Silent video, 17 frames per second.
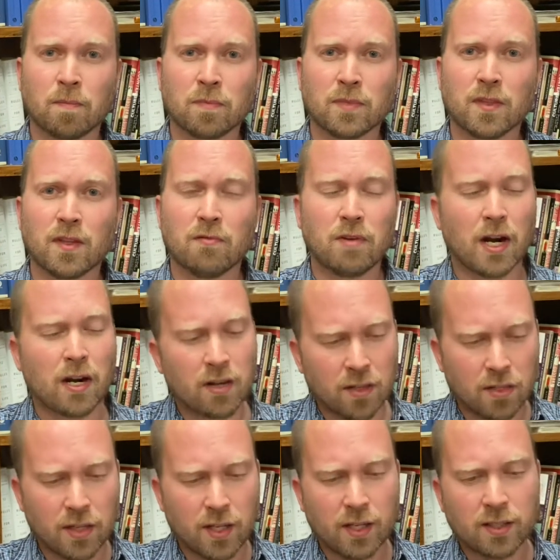The very
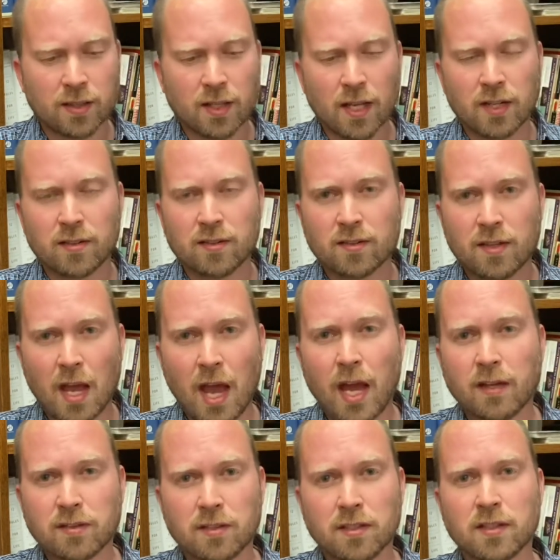thing that is
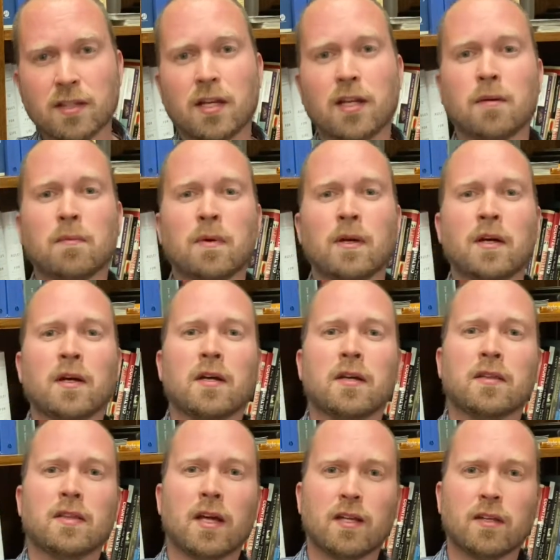taxing them,
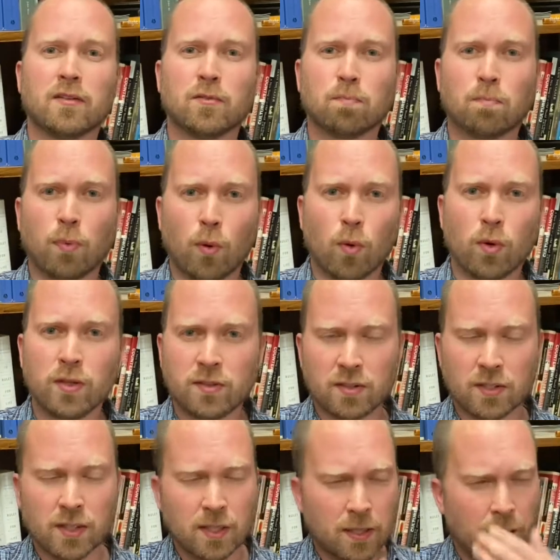that is
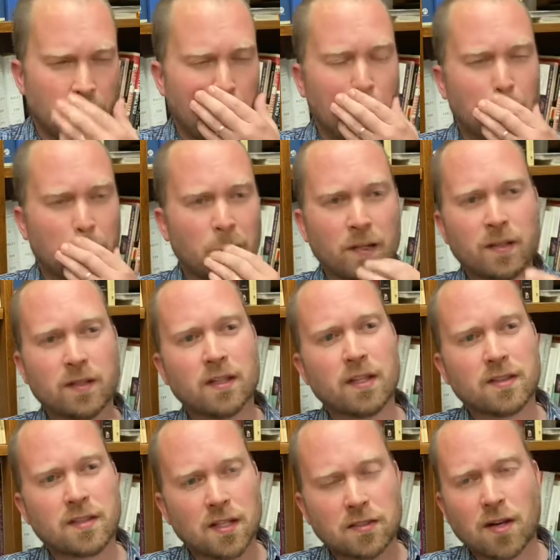poisoning them,
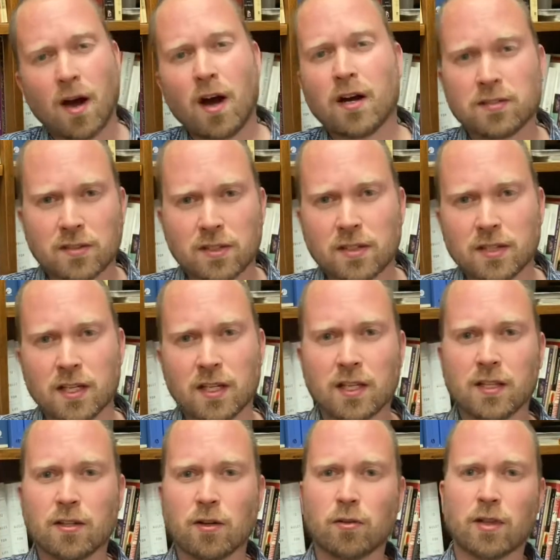the toxic thing
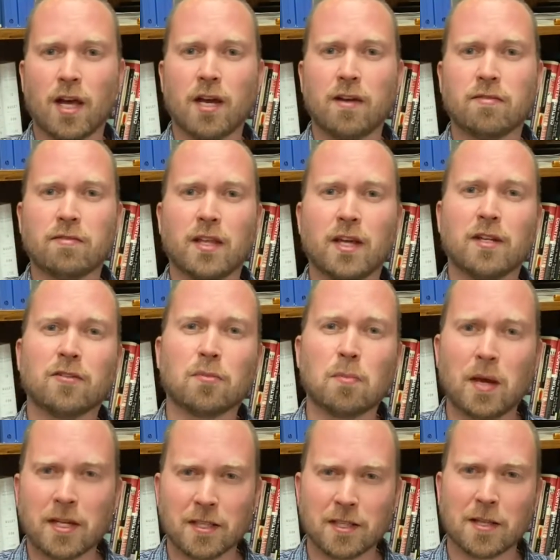in their life that is
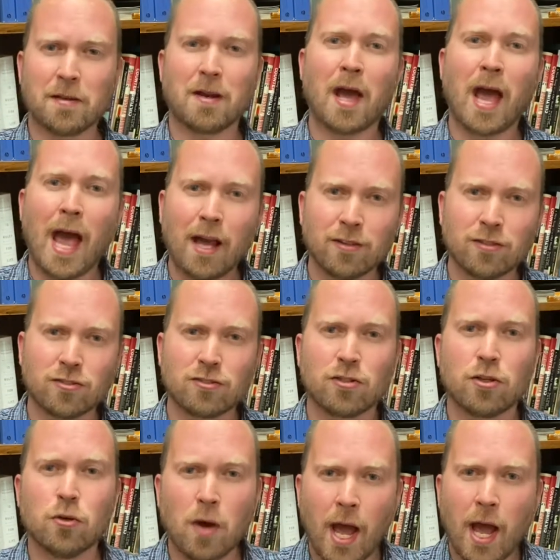making them
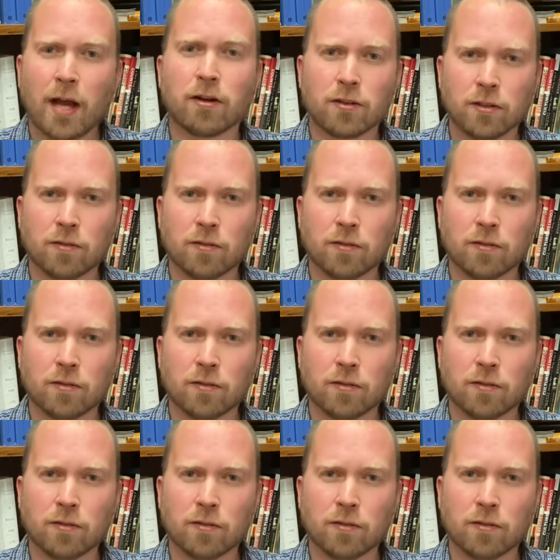too haggard to